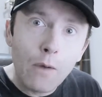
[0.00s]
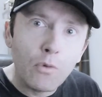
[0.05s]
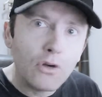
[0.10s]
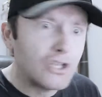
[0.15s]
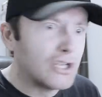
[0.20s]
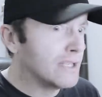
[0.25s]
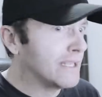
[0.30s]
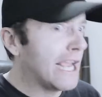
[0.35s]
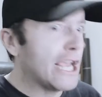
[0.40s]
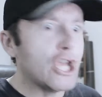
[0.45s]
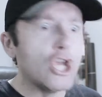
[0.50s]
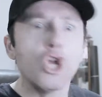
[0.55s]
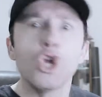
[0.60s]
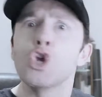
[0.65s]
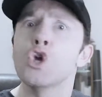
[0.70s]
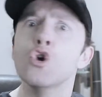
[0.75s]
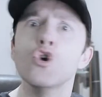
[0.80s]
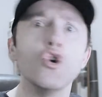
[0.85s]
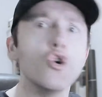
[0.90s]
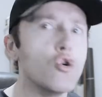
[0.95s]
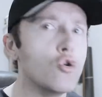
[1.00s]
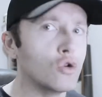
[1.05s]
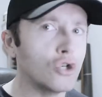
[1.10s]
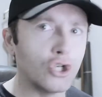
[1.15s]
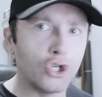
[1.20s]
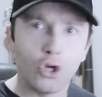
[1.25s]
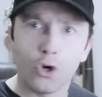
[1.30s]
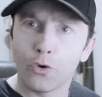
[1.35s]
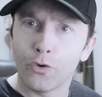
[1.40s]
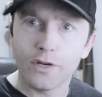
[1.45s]
which is a
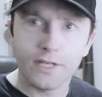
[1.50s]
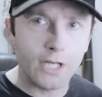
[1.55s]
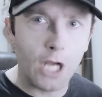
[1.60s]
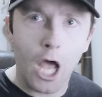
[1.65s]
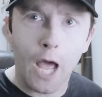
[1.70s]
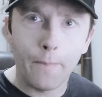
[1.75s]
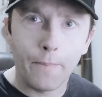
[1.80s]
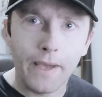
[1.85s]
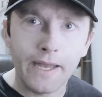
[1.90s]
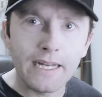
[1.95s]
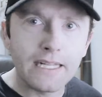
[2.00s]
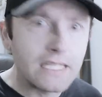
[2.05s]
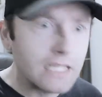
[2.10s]
huge tourist hotbed.